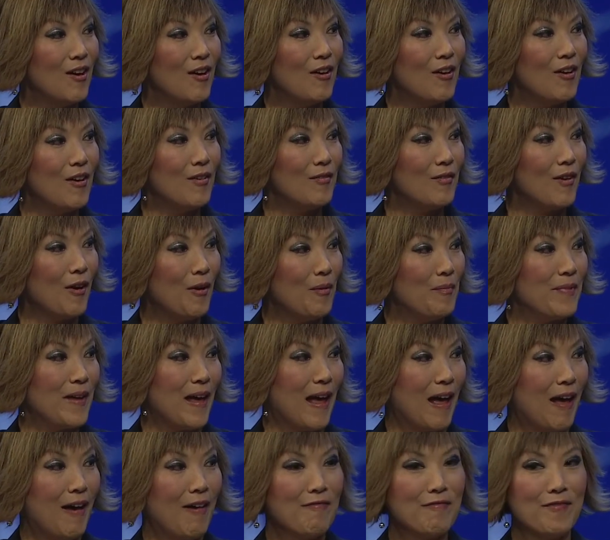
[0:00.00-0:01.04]
on
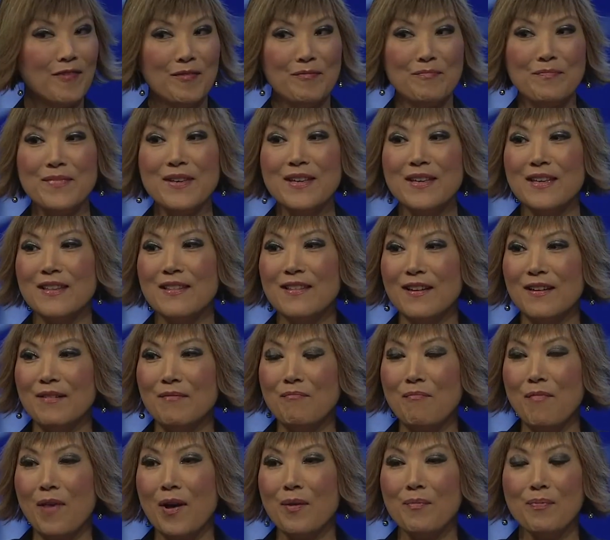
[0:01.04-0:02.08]
behalf of me,
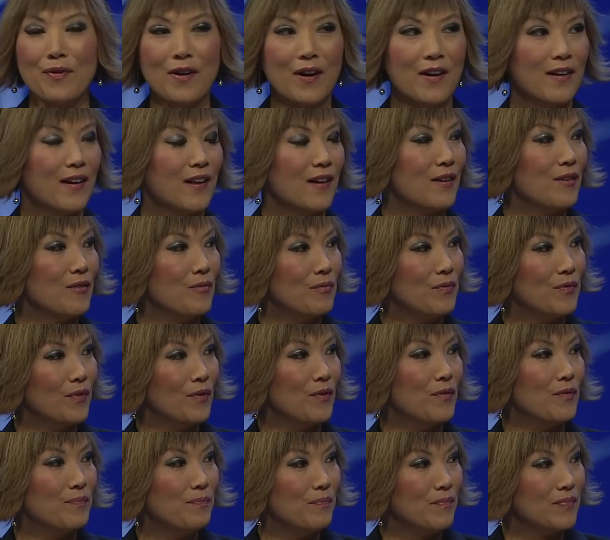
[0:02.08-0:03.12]
then my product
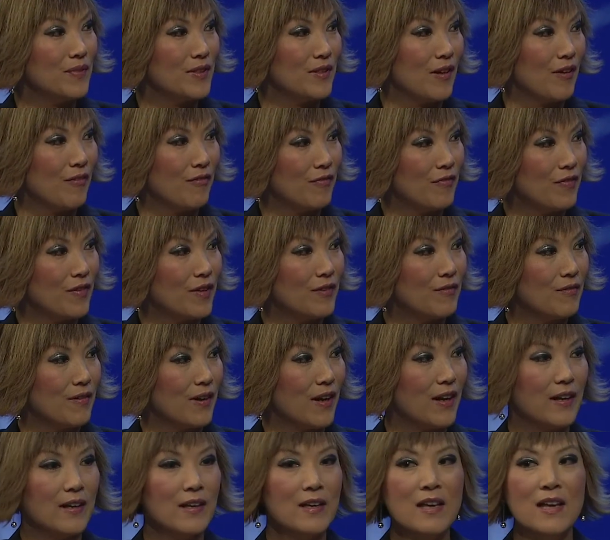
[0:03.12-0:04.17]
will suffer,
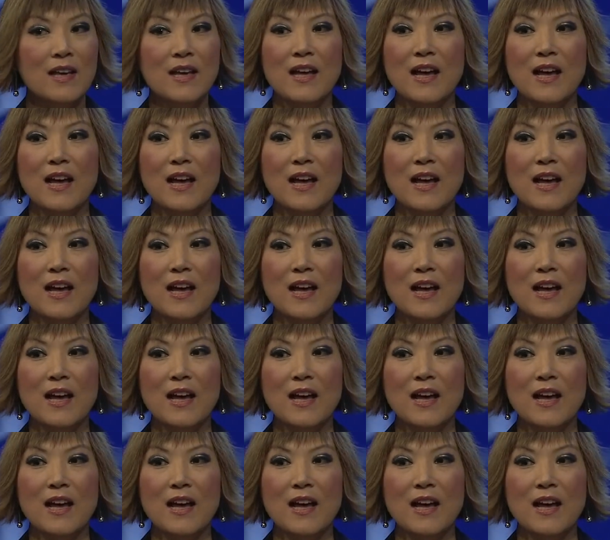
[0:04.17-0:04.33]
right?